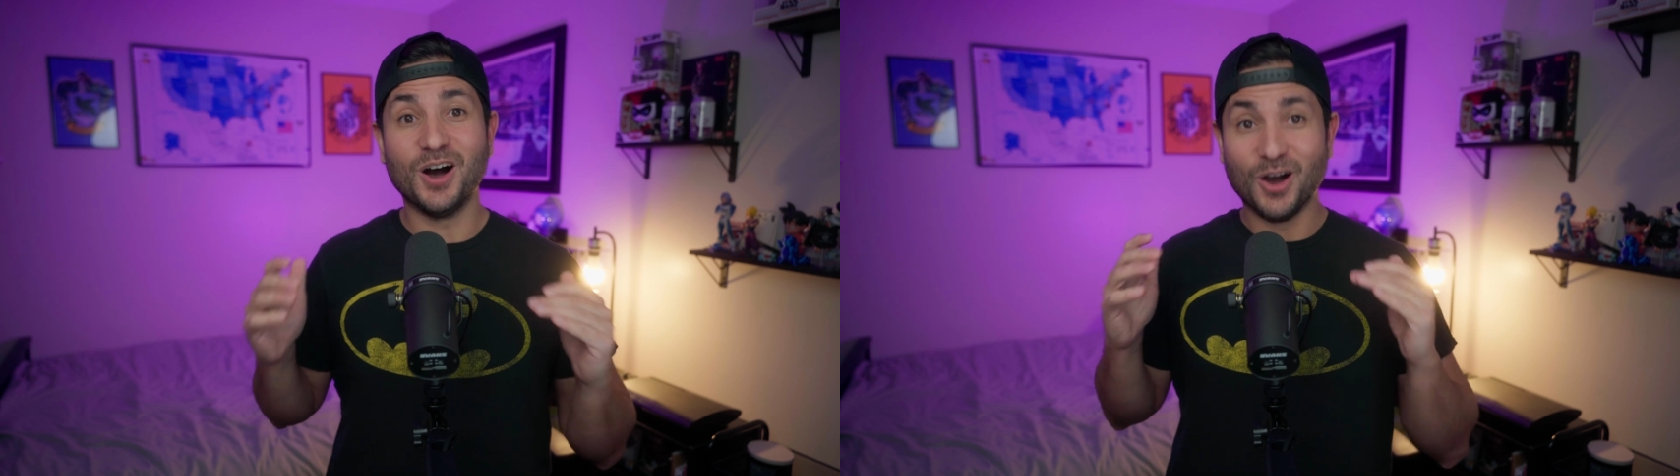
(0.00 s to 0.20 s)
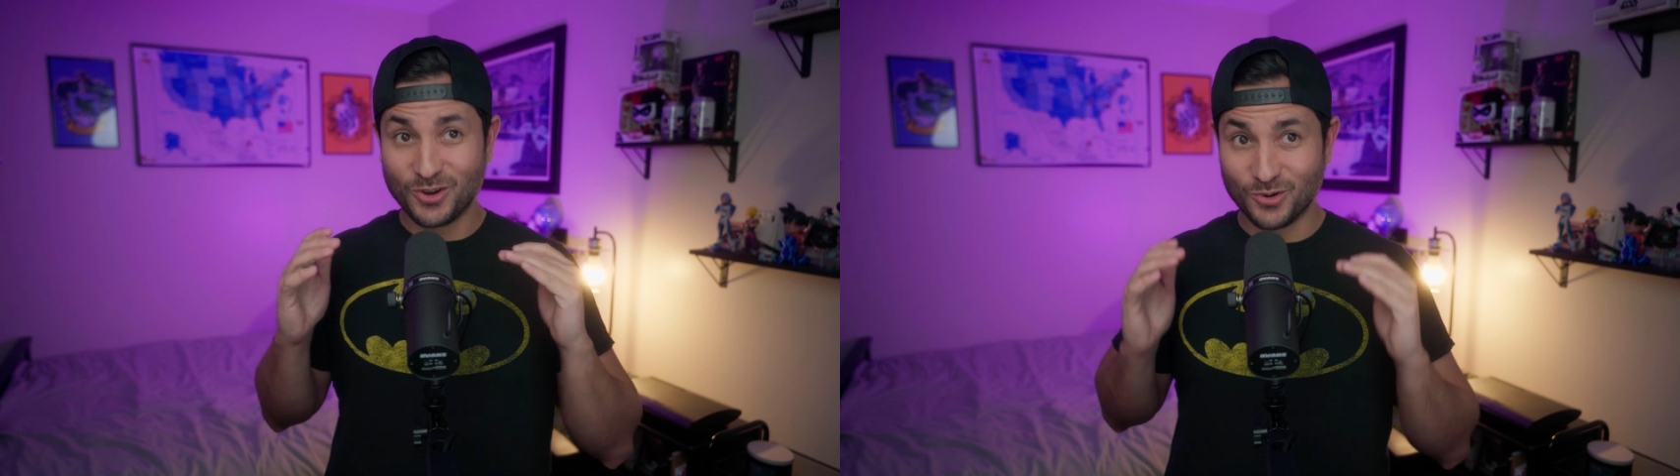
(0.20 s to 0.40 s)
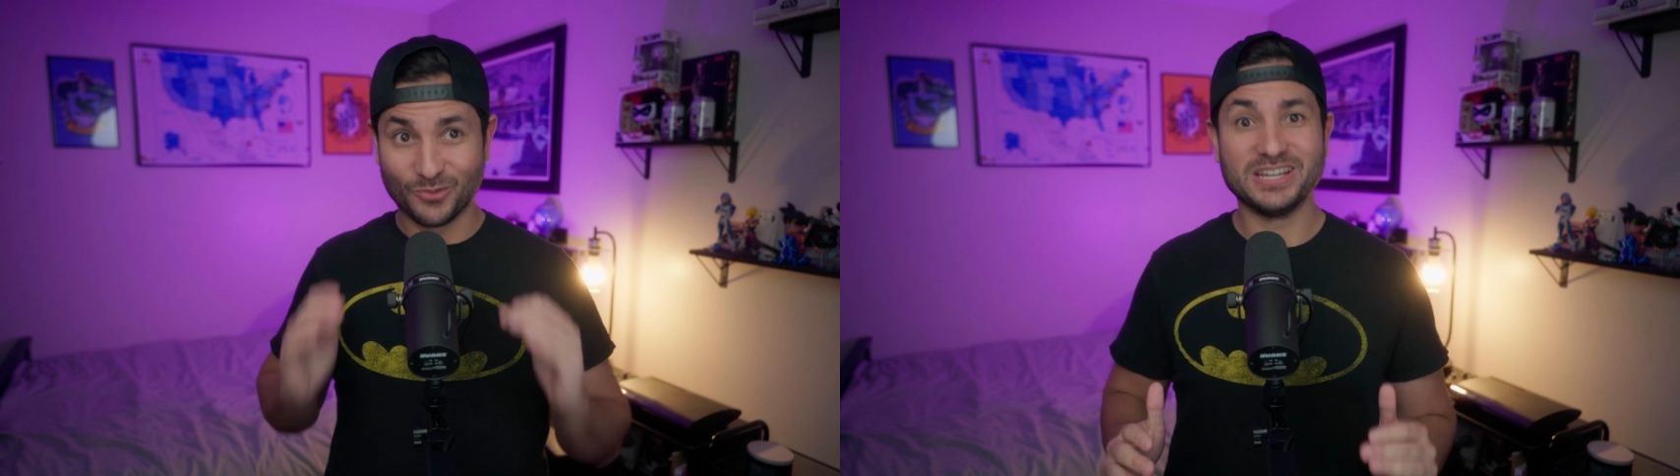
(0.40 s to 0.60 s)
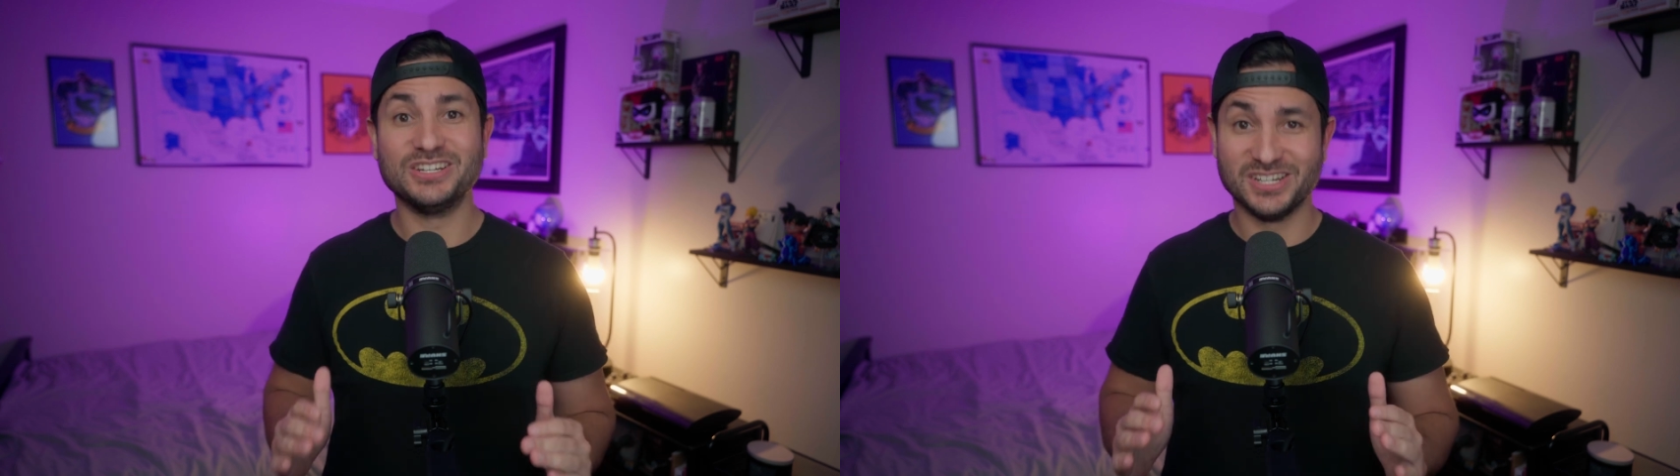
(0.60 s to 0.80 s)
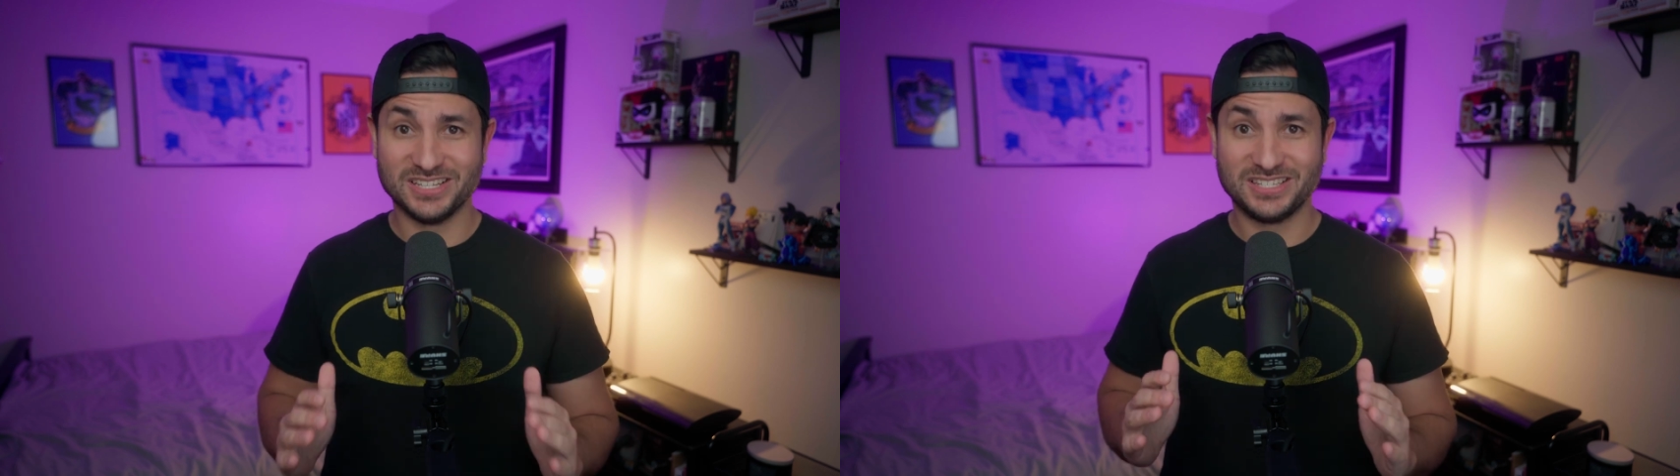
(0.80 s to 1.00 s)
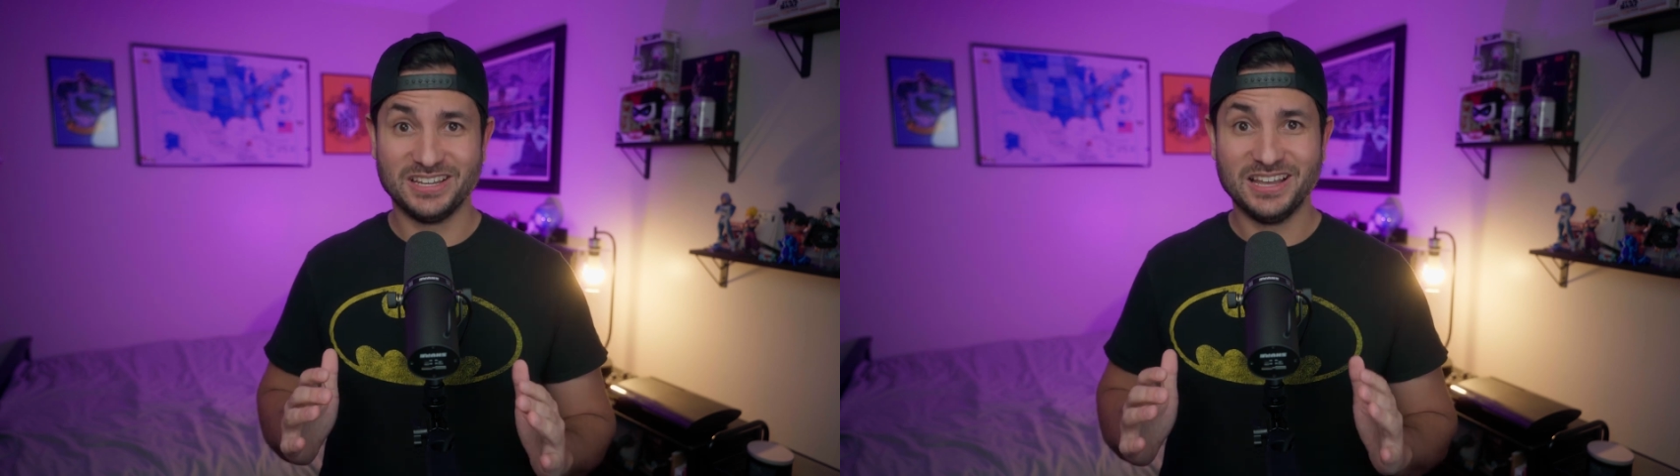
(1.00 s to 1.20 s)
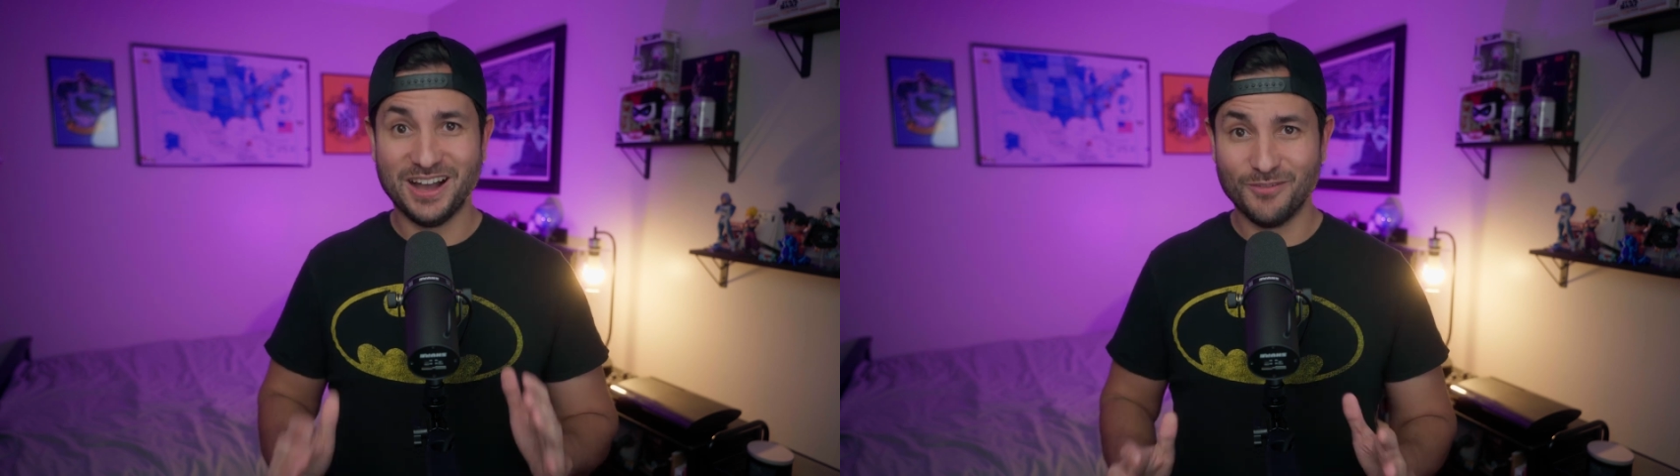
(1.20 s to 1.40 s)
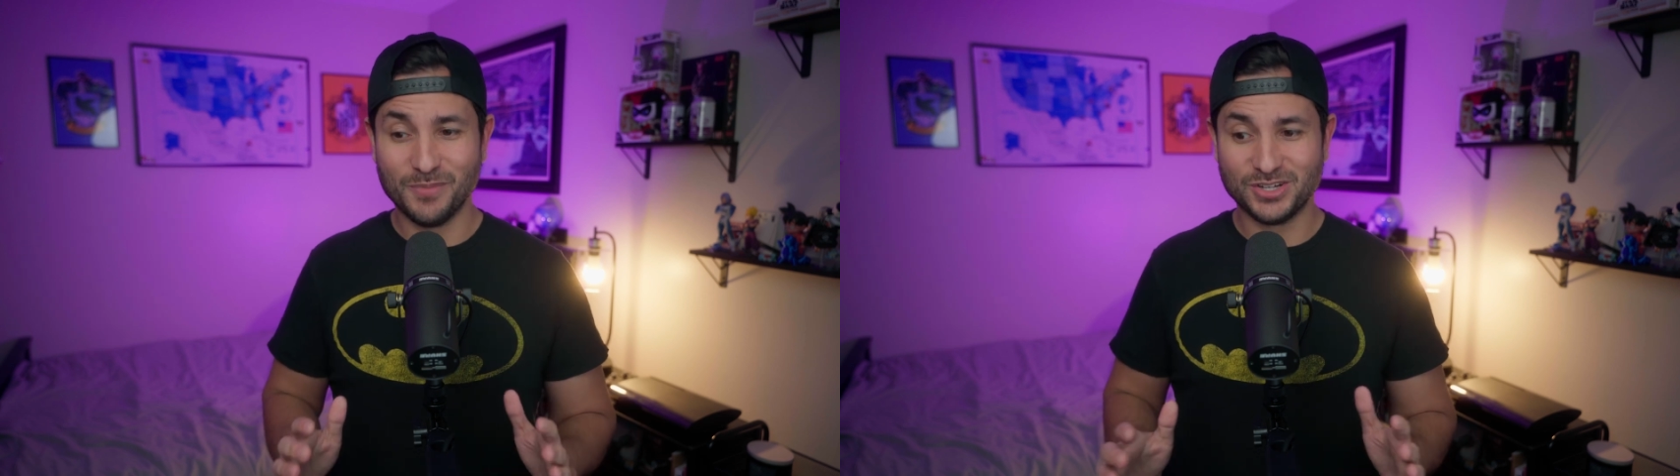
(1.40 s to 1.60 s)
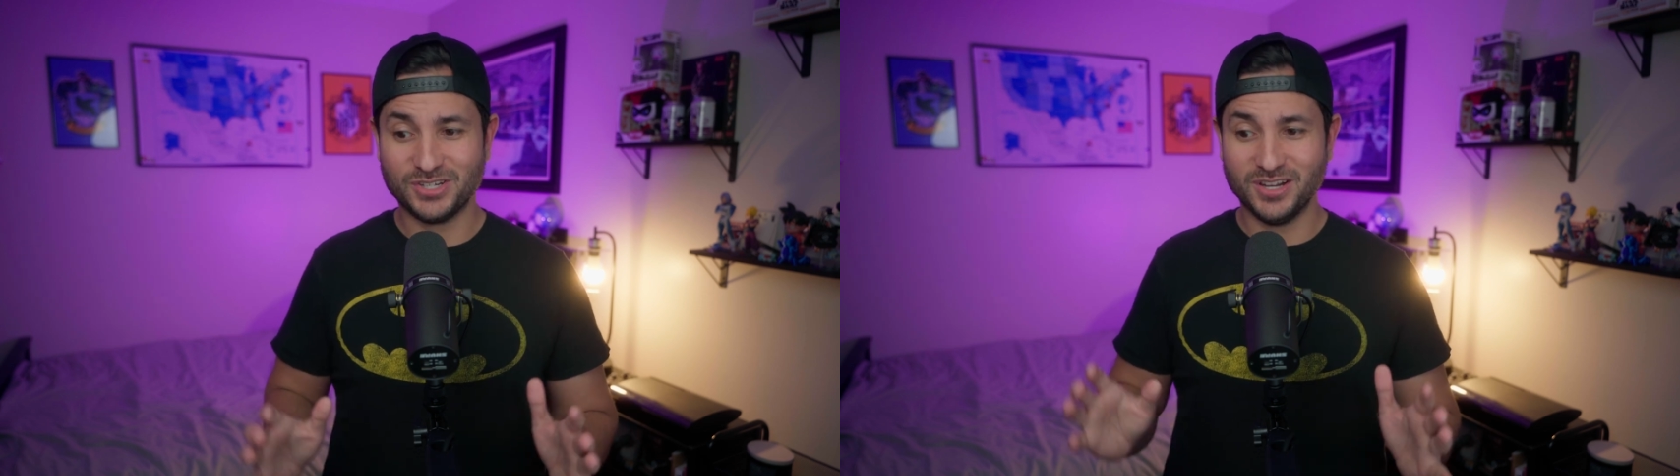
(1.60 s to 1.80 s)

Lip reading: egregious how much